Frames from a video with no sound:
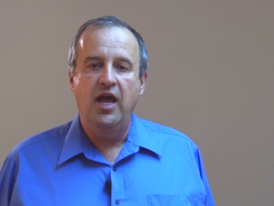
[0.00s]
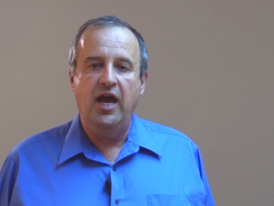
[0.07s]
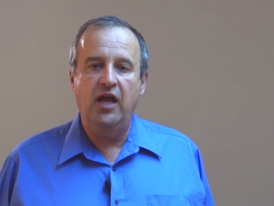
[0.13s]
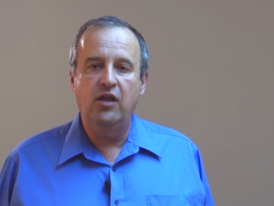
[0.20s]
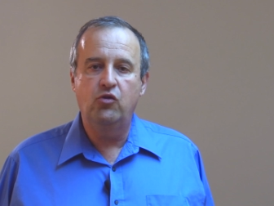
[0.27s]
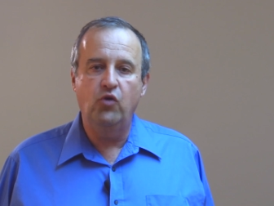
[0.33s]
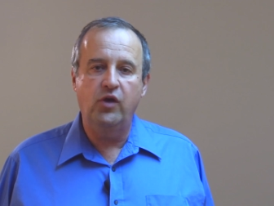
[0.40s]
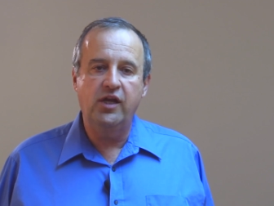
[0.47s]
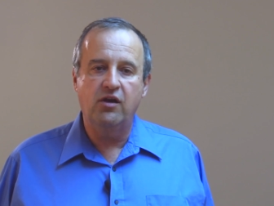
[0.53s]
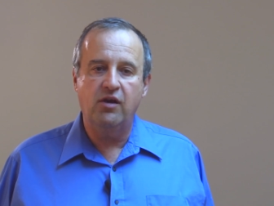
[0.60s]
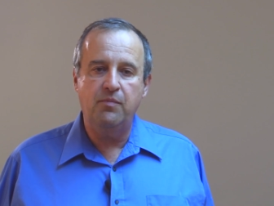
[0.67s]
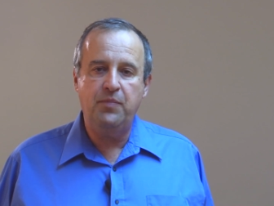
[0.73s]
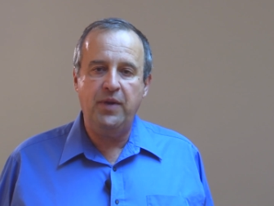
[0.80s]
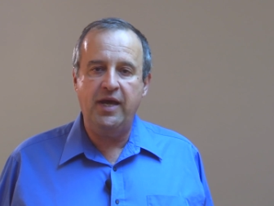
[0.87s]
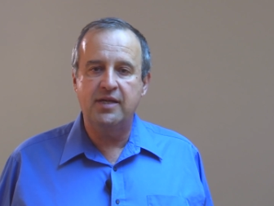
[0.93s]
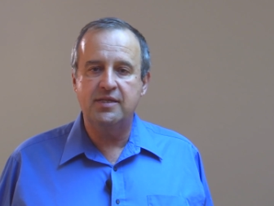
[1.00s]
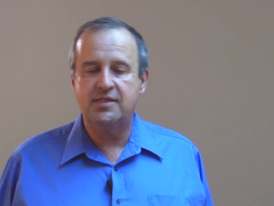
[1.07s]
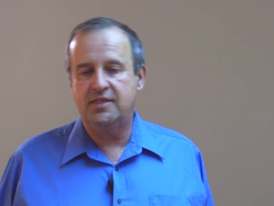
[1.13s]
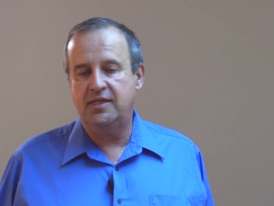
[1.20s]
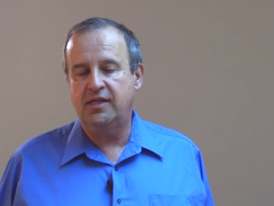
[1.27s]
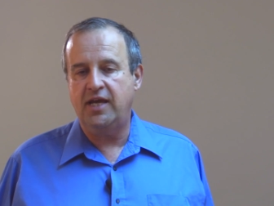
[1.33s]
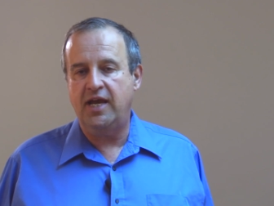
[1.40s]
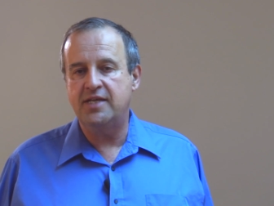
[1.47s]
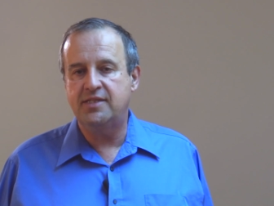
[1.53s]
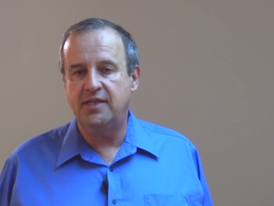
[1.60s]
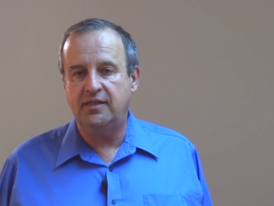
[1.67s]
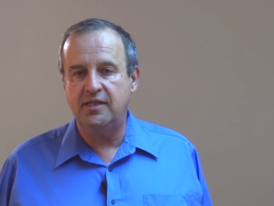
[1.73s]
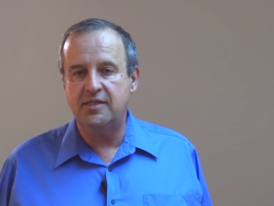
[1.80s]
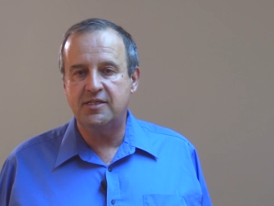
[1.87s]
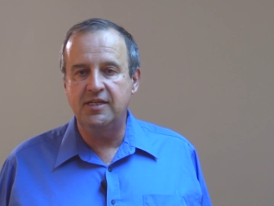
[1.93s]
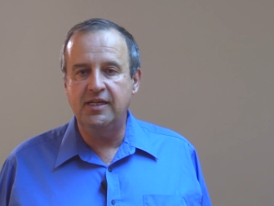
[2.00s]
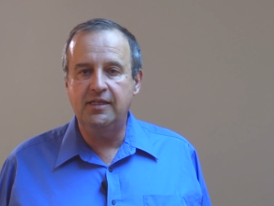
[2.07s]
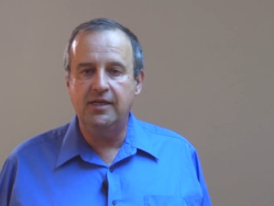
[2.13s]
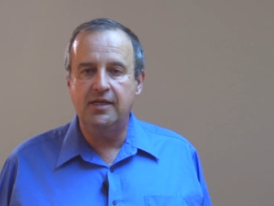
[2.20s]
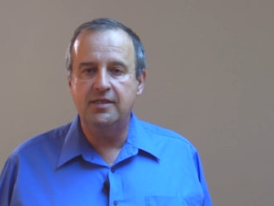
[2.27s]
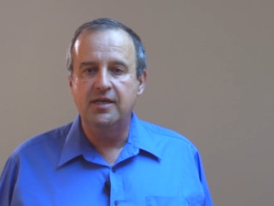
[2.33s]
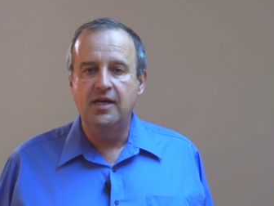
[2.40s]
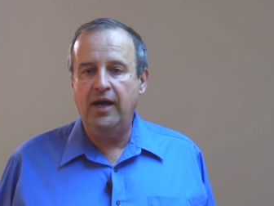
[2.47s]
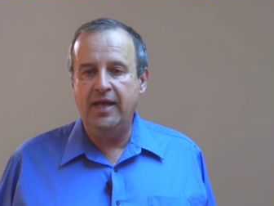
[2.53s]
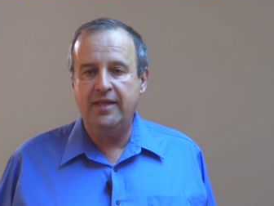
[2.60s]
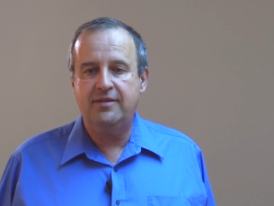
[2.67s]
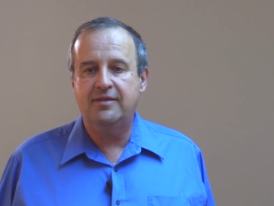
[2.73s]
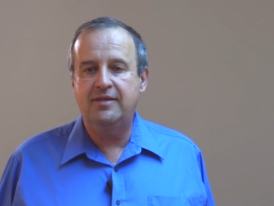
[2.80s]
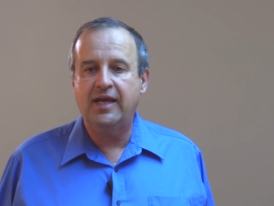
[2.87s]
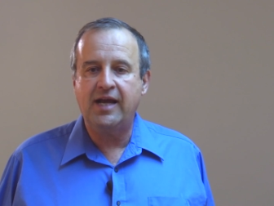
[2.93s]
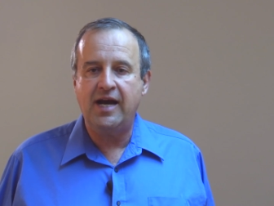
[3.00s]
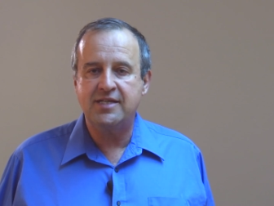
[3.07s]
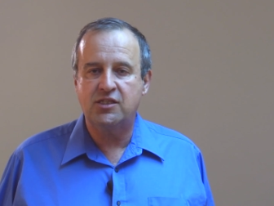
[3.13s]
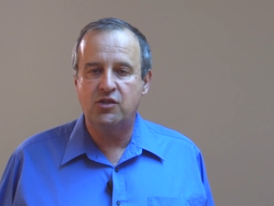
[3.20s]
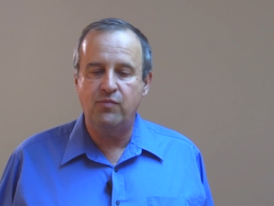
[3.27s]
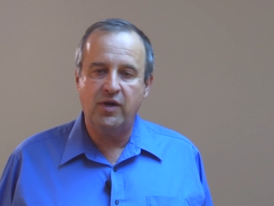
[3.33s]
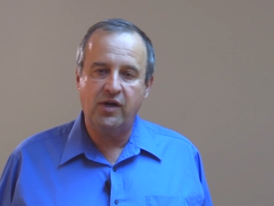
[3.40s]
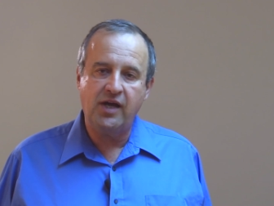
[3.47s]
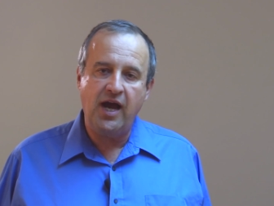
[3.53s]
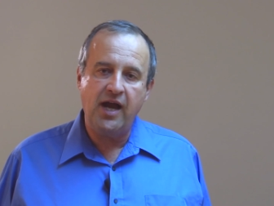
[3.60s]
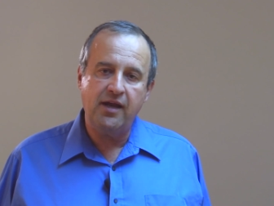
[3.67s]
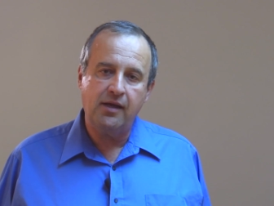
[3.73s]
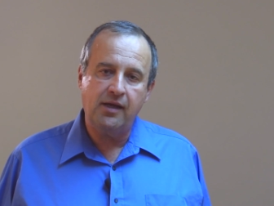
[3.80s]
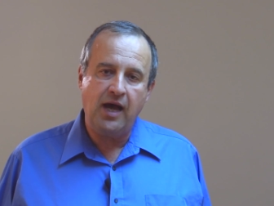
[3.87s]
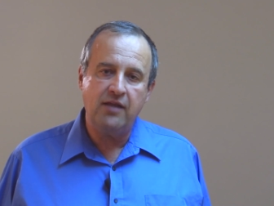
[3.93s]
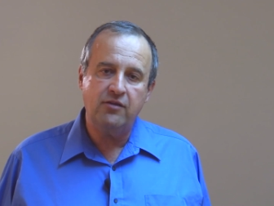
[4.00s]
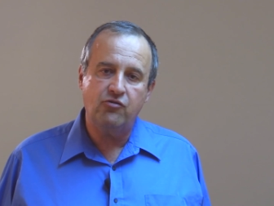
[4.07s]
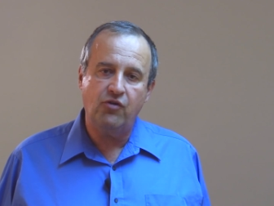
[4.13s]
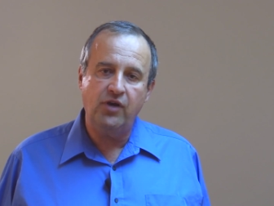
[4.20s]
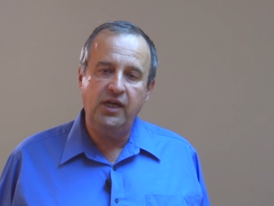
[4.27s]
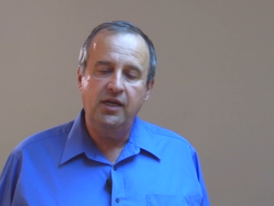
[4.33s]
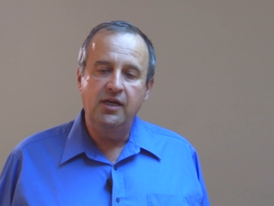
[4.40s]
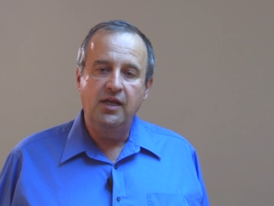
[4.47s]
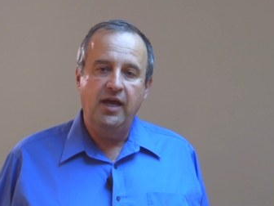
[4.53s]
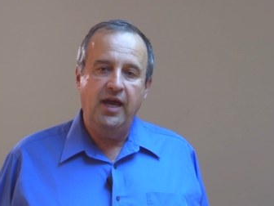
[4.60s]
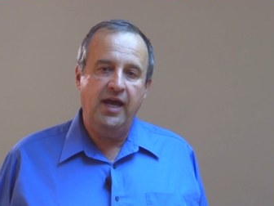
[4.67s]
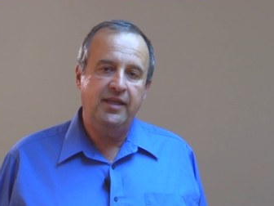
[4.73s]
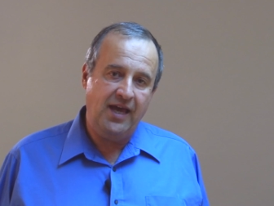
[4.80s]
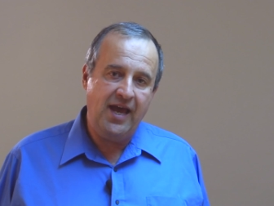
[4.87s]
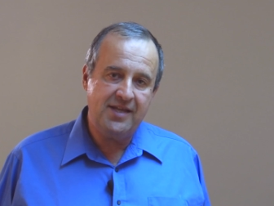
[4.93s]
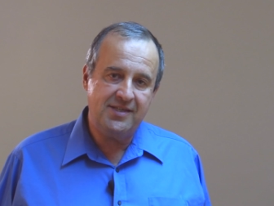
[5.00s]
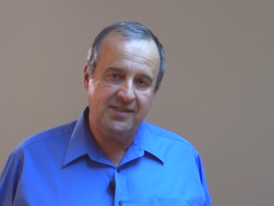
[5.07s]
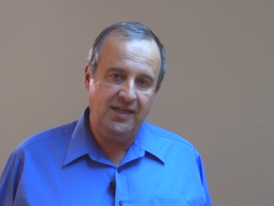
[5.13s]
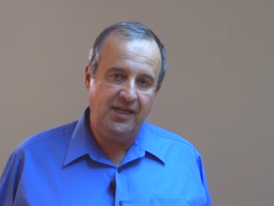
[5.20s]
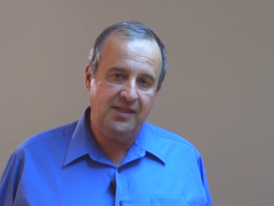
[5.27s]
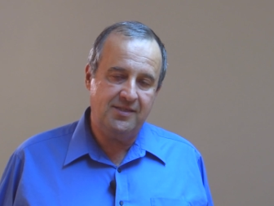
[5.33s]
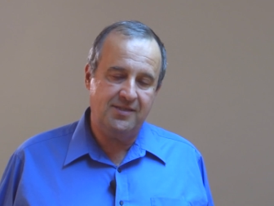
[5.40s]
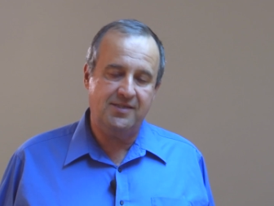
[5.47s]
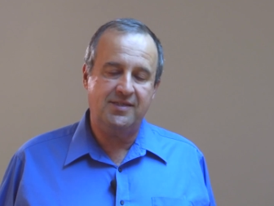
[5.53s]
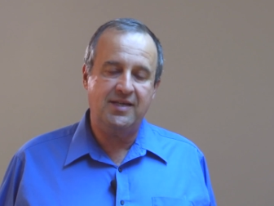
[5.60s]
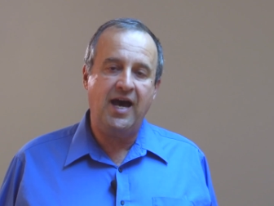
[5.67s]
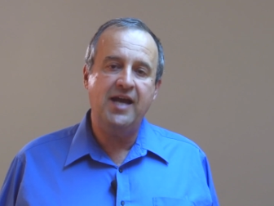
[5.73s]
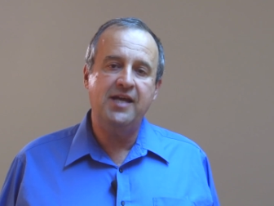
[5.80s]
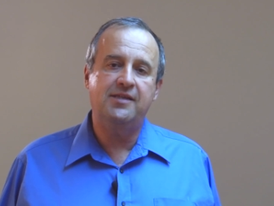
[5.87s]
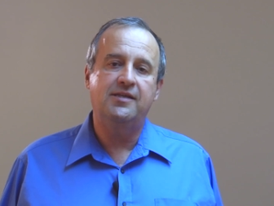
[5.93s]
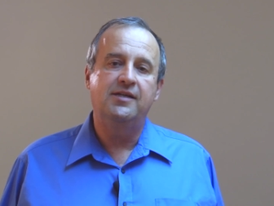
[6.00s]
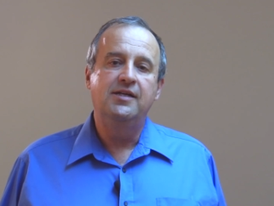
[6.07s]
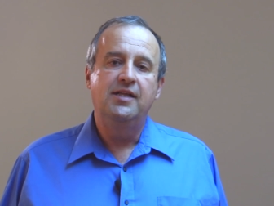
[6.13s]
and doing repairs in case that it's needed at the customer country and at its site,